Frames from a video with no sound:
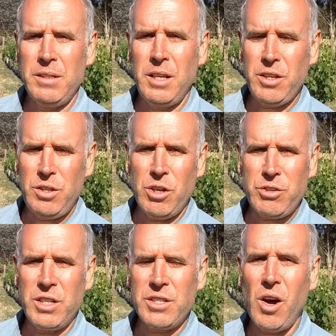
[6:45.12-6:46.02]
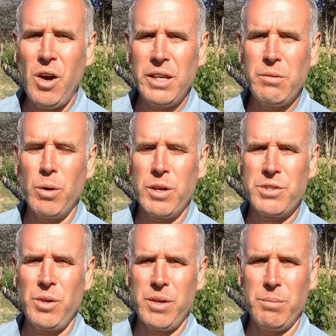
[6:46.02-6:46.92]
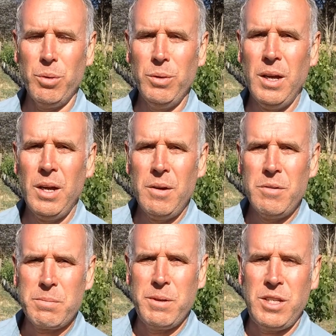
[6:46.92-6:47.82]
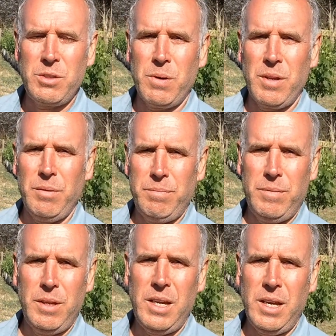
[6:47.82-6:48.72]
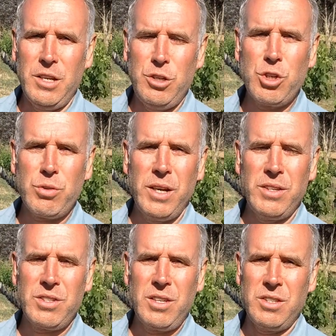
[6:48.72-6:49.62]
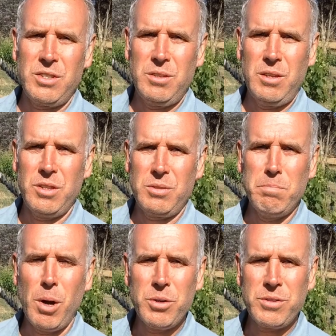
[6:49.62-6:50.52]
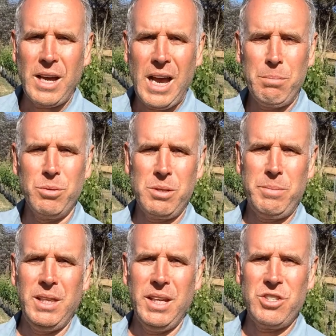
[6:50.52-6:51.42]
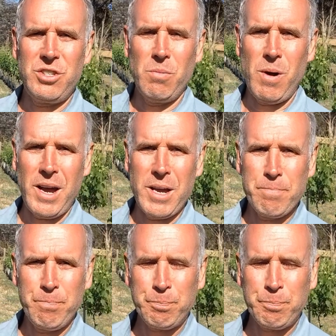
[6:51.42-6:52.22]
Nitrate is highly water soluble, which means it's one of the nutrients that's most able to be leached away.